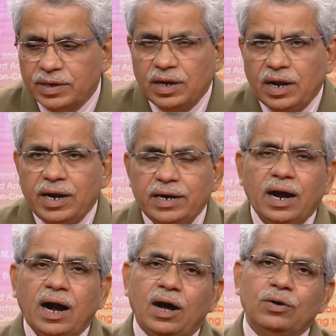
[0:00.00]
and
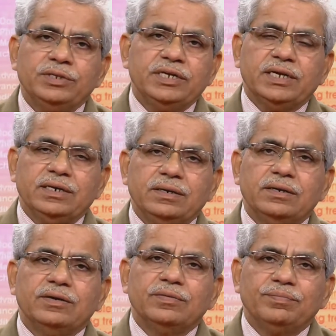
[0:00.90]
how they can
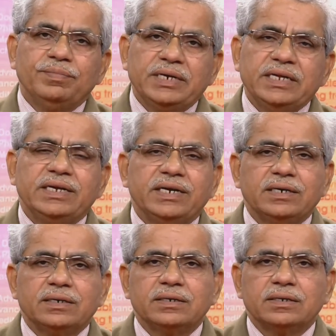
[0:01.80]
mitigate
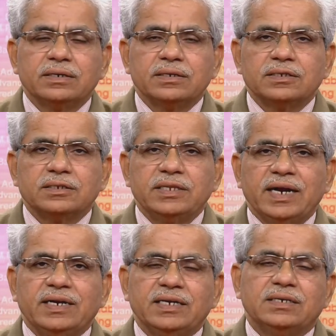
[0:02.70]

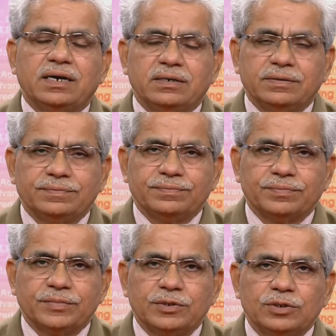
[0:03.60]
that hazard.
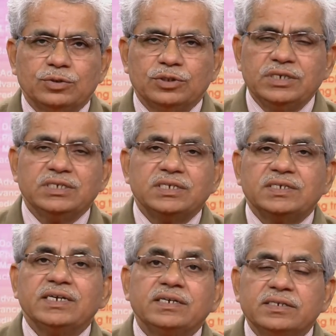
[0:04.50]
So these
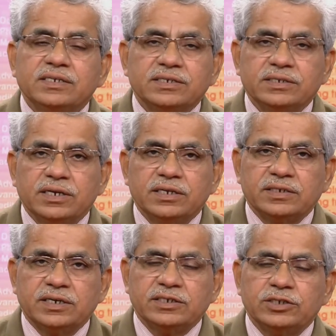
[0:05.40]

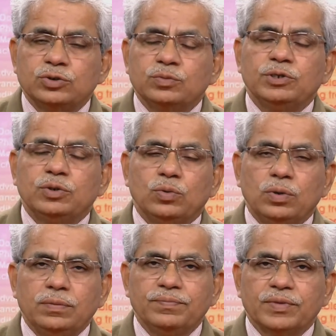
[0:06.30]
strategies should be told
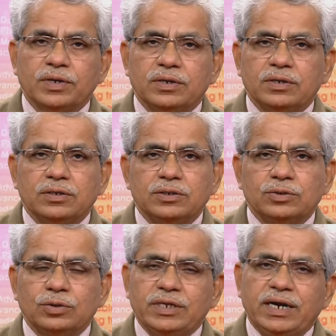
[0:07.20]

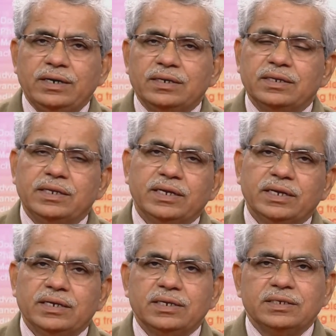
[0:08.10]
so that they
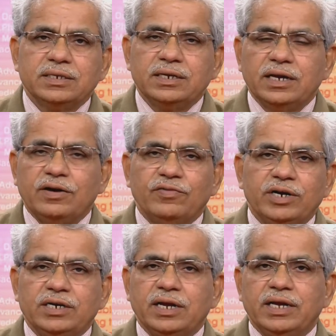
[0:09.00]
can easily
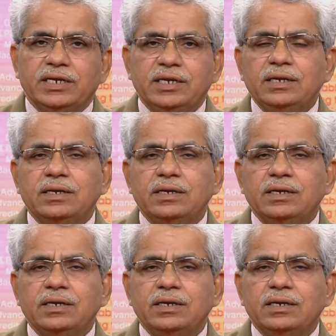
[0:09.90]
avoid any